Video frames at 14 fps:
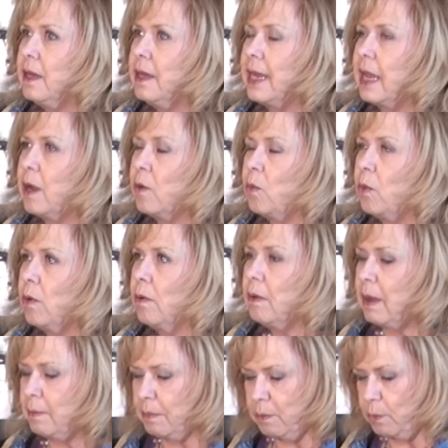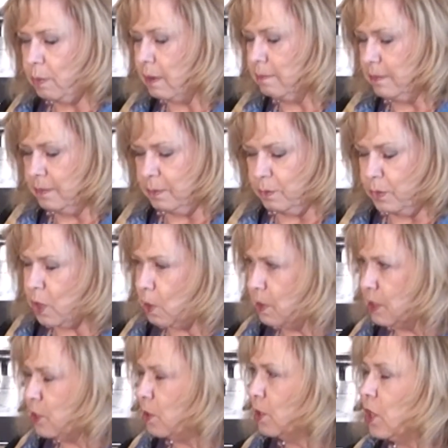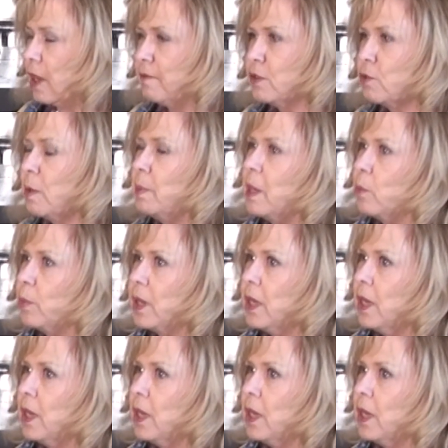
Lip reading: Now, we're going totally off script here, but